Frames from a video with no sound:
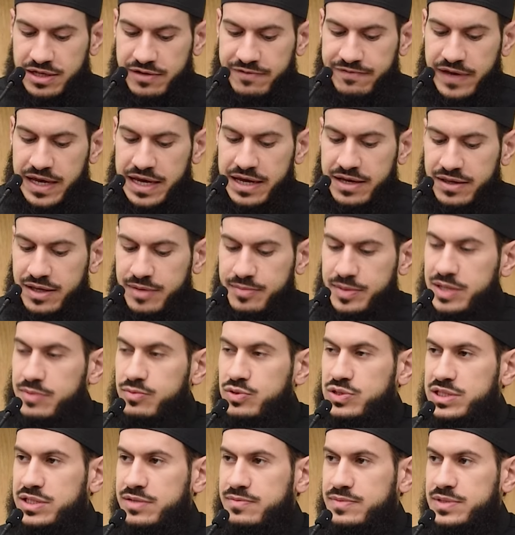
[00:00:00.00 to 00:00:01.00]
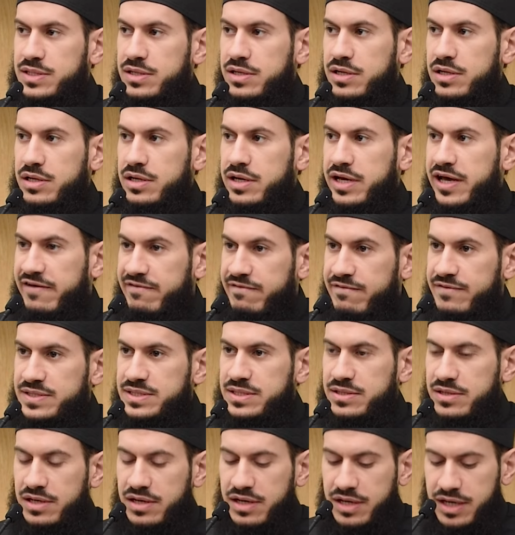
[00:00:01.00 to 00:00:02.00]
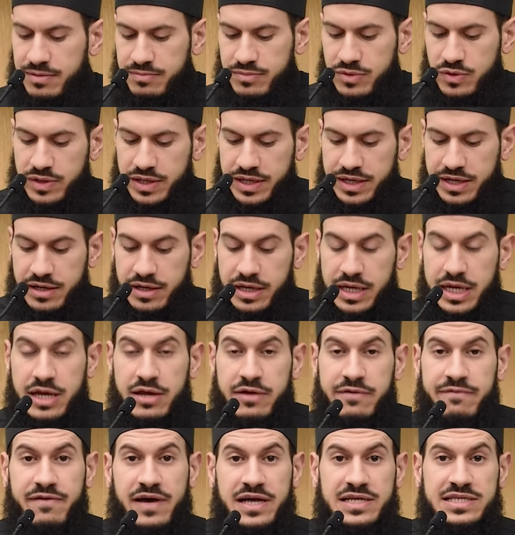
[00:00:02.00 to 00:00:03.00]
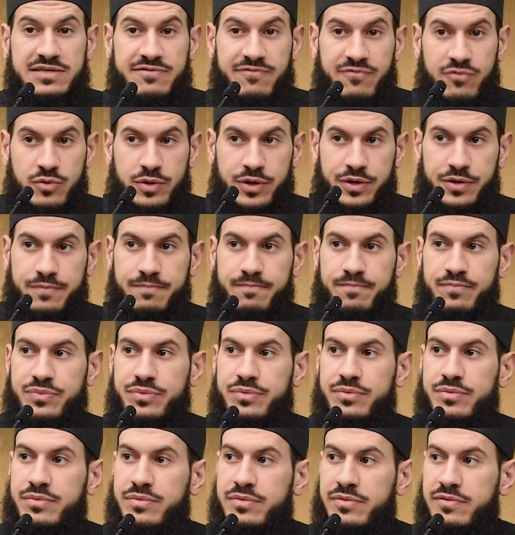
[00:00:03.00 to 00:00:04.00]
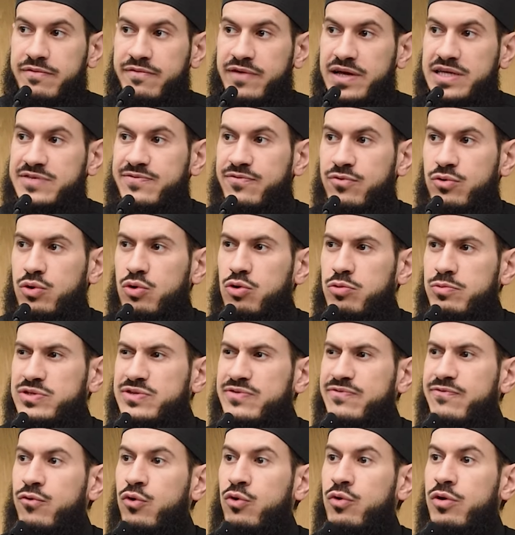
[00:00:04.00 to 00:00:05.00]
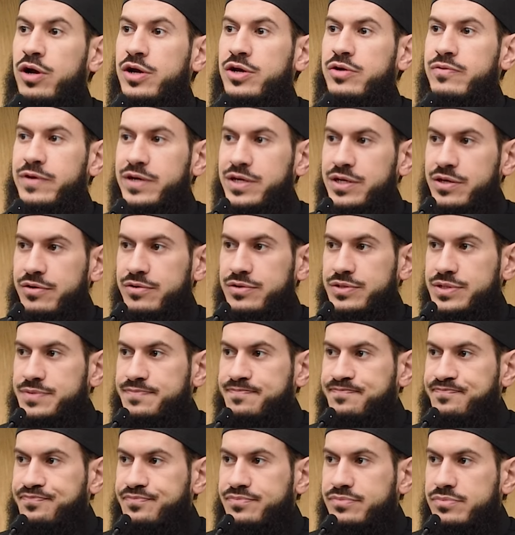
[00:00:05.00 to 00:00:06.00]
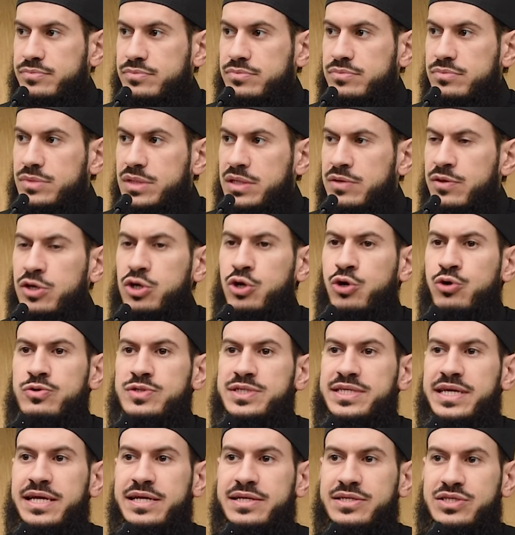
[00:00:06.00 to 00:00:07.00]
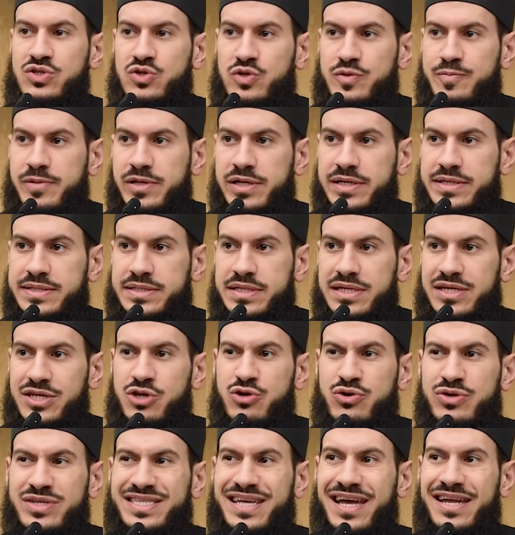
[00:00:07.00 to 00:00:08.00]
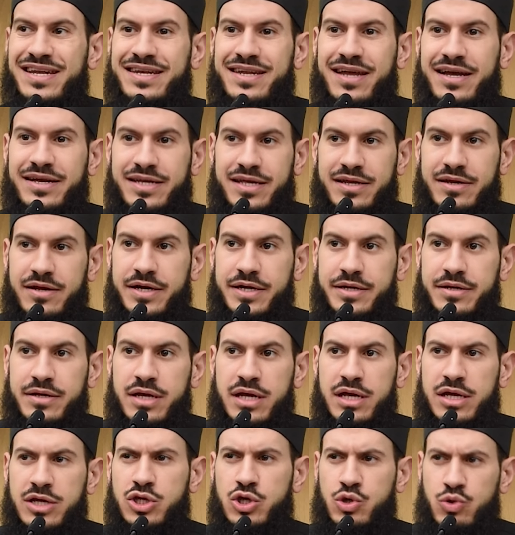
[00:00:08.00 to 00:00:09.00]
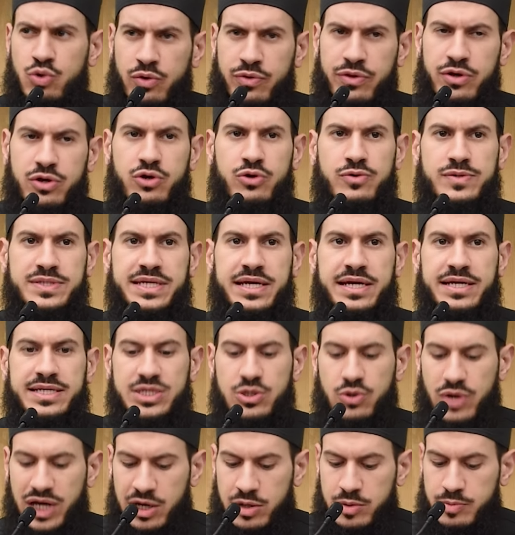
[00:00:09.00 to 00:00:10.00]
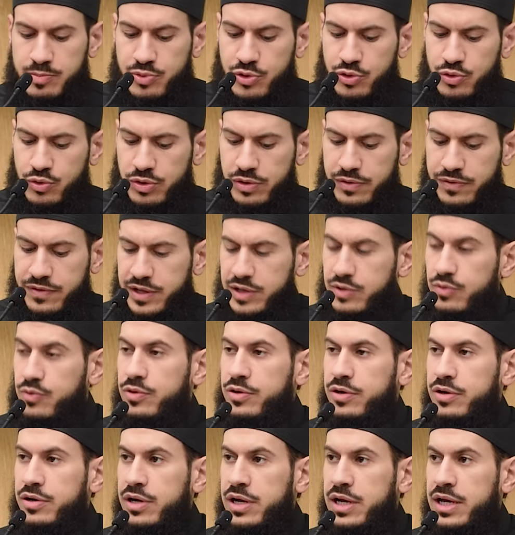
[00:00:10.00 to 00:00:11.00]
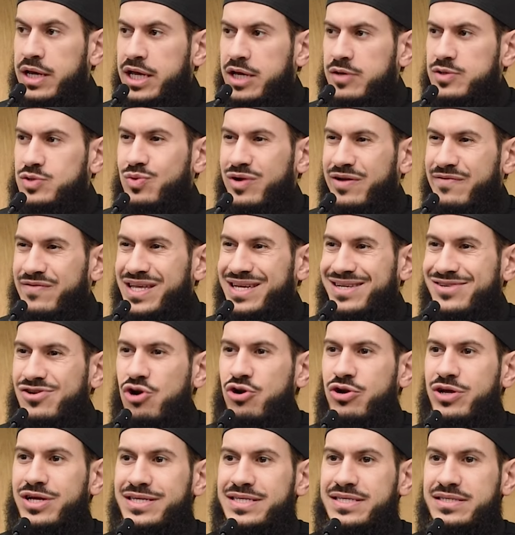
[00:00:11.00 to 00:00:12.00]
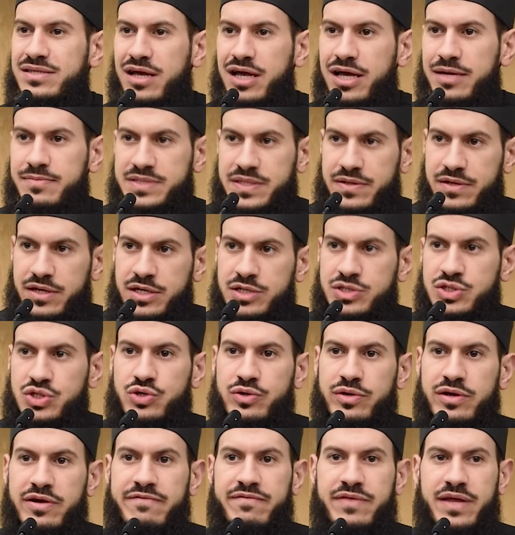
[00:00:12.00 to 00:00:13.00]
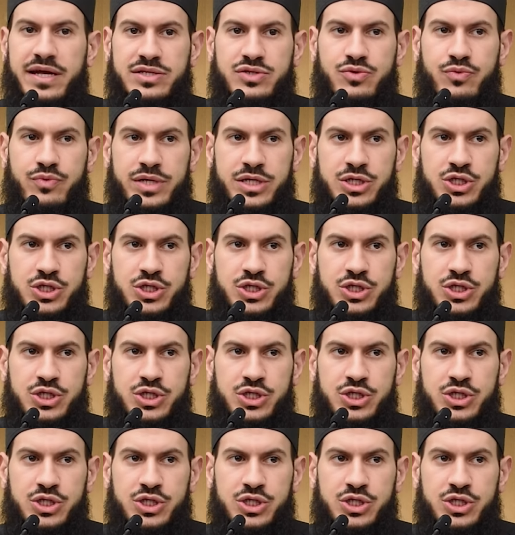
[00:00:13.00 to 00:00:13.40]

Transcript: that many Muslims have visited, alhamdulillah. Fast forward almost 400 years. The Crusades took place in year 1099. You know the Crusades, you know how brutal they were. It was one of the darkest times in the history of that region.